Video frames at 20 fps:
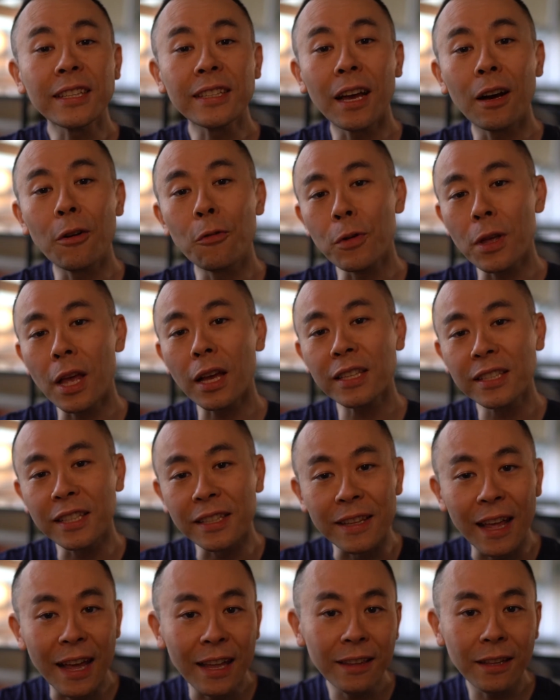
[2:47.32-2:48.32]
is how we
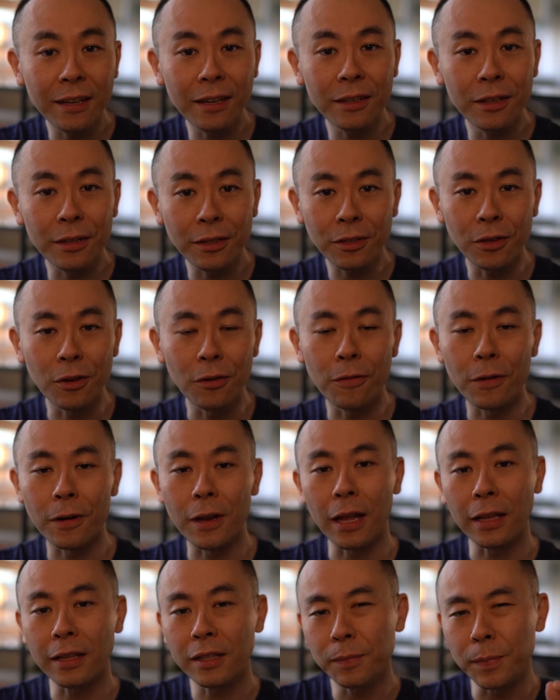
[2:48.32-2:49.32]
accidentally discovered
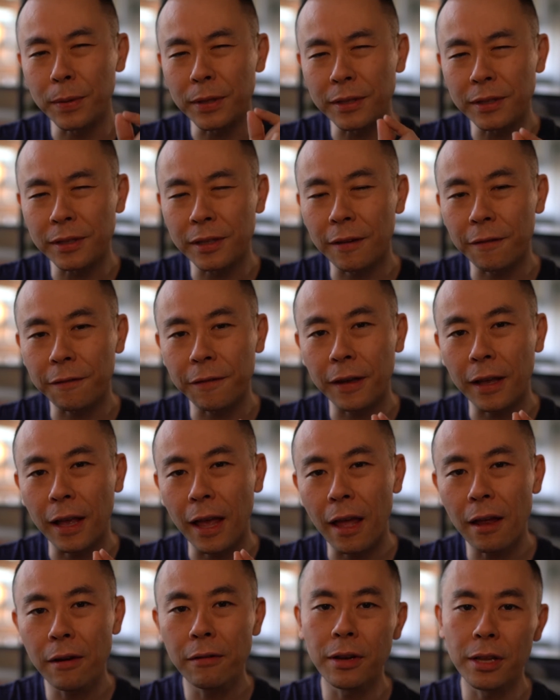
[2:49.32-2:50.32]
that specific
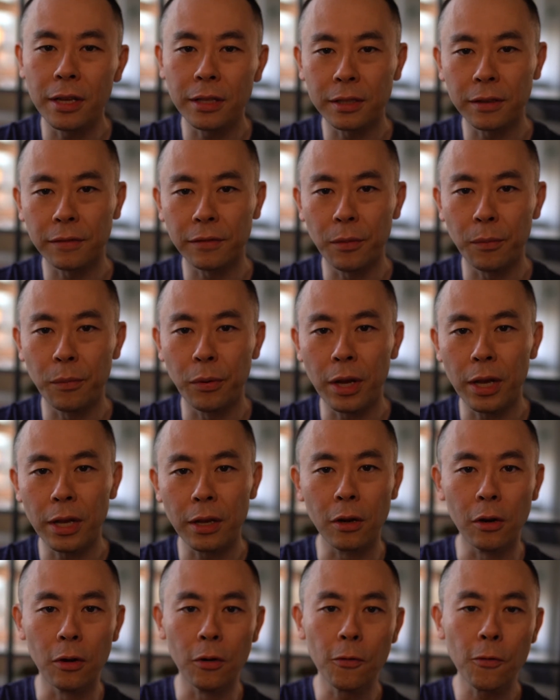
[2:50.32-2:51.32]
areas of the
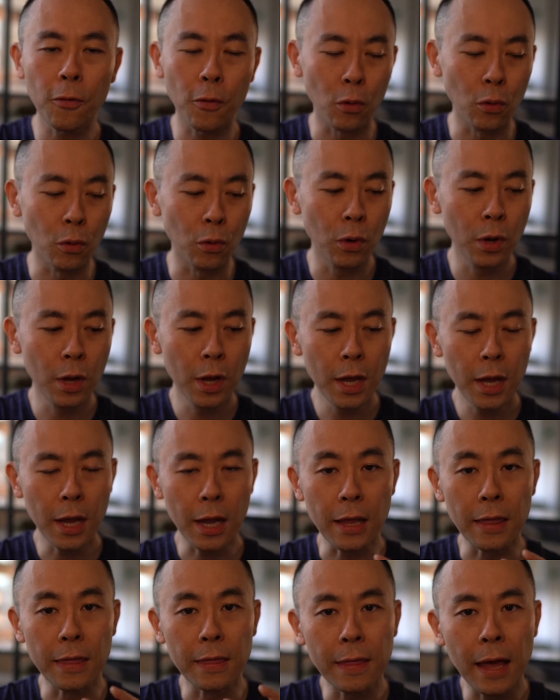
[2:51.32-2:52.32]
brain go through
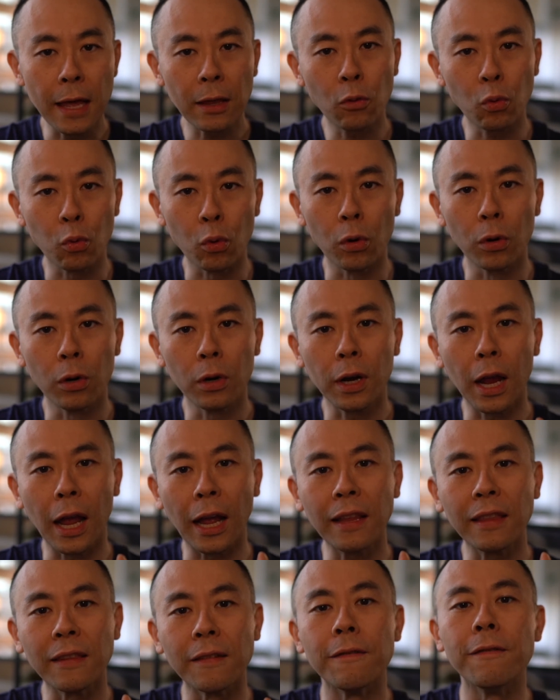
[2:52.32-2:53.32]
a network
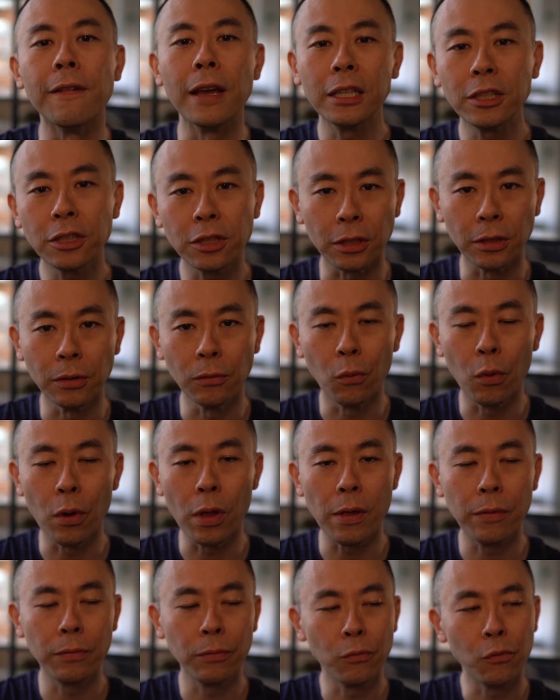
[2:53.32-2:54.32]
activation
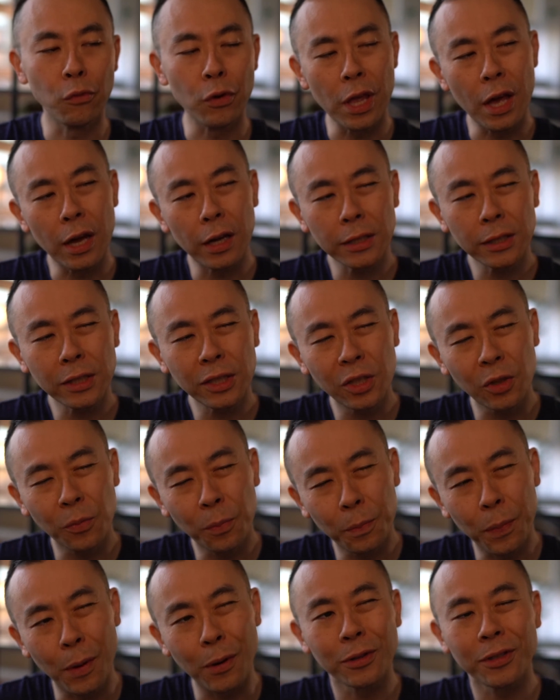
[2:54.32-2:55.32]
when we are
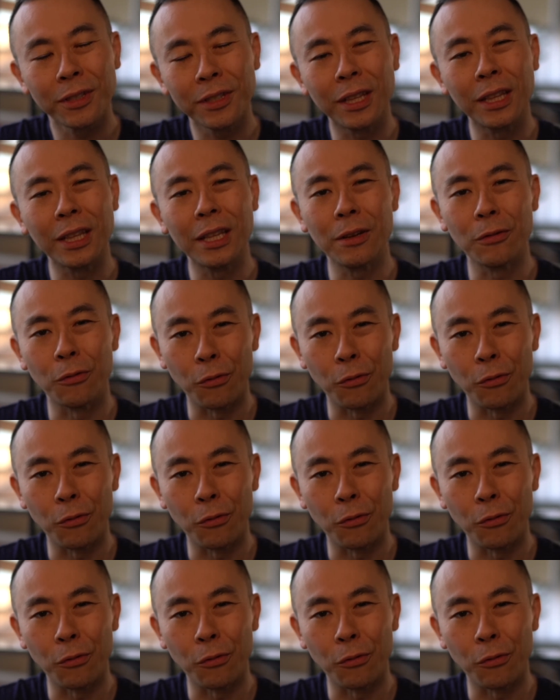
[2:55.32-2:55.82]
supposedly